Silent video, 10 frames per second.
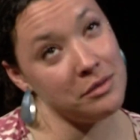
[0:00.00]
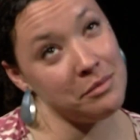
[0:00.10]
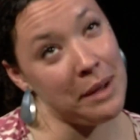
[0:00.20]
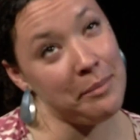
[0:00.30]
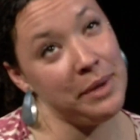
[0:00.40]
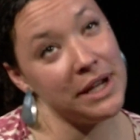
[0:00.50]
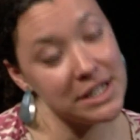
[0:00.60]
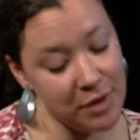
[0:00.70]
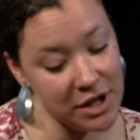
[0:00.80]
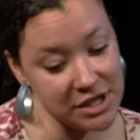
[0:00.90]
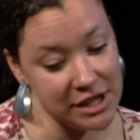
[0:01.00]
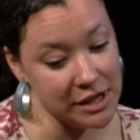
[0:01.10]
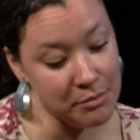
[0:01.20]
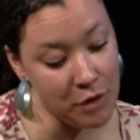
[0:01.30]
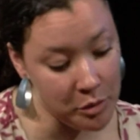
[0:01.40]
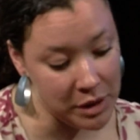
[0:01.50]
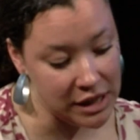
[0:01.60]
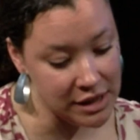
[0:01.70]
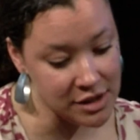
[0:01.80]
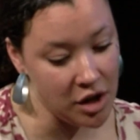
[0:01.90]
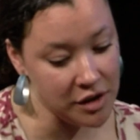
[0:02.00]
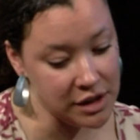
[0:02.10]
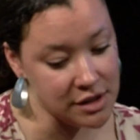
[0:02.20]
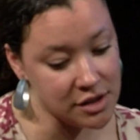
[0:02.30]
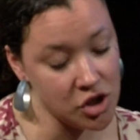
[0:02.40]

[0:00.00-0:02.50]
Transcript: my biggest project at the moment is all these